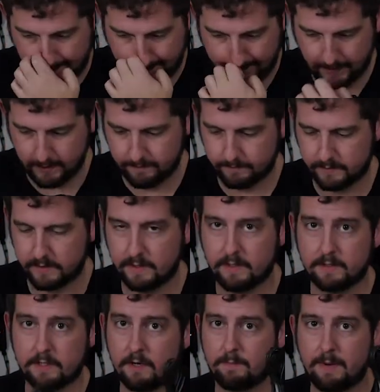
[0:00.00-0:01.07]
Nope. So
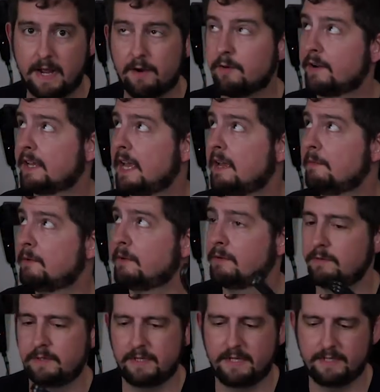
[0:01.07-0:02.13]
there's our power cable.
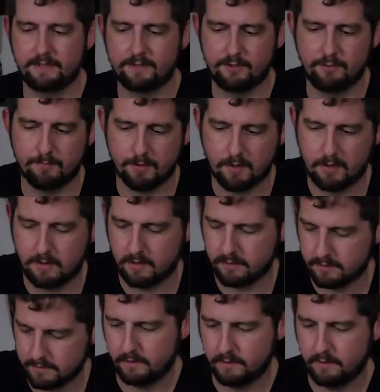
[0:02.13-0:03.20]
It is 2-prong
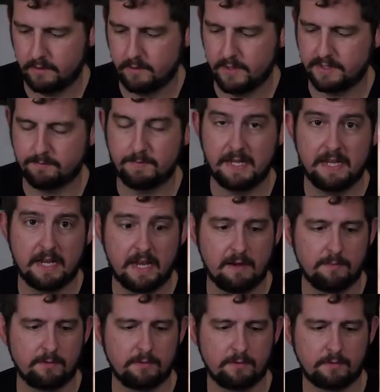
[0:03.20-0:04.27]
USB
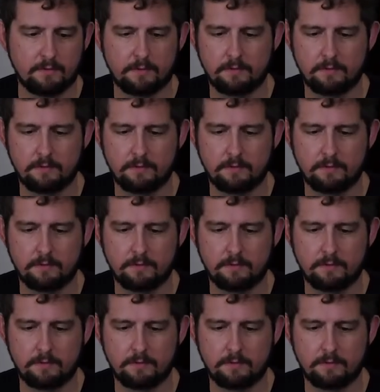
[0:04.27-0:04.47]
cable,